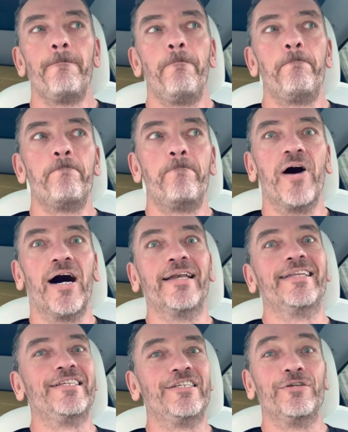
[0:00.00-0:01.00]
but
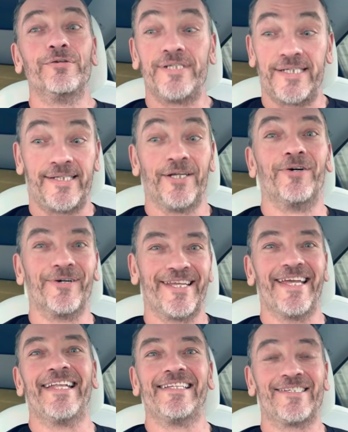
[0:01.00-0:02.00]
you still
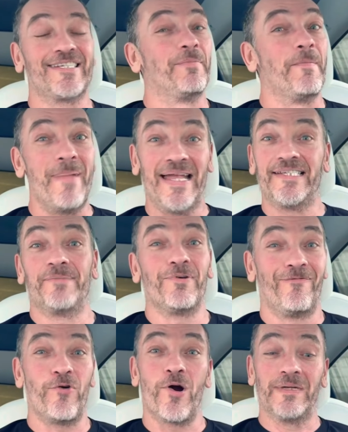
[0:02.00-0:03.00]
get some amazing
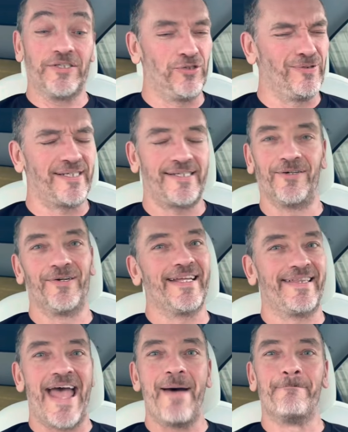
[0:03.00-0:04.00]
performance. You still
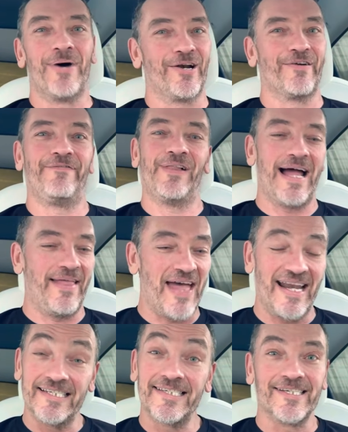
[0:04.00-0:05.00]
get that butterfly,
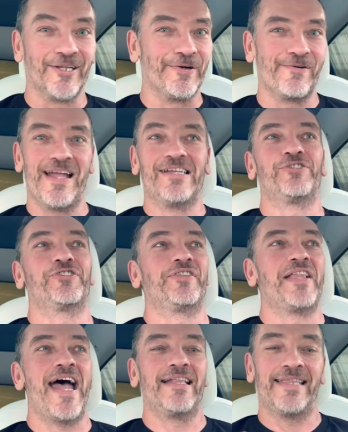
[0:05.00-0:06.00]
that exhilaration,
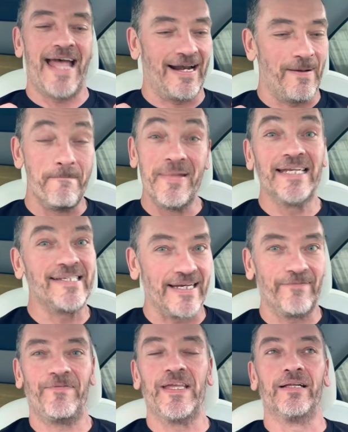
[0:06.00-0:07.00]
that amazing
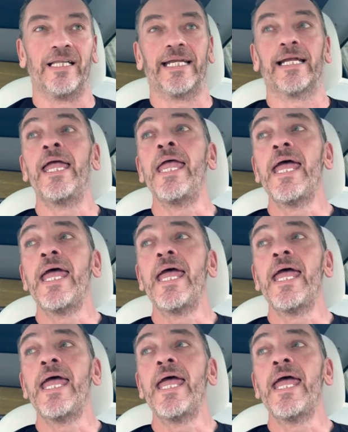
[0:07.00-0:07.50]
feeling.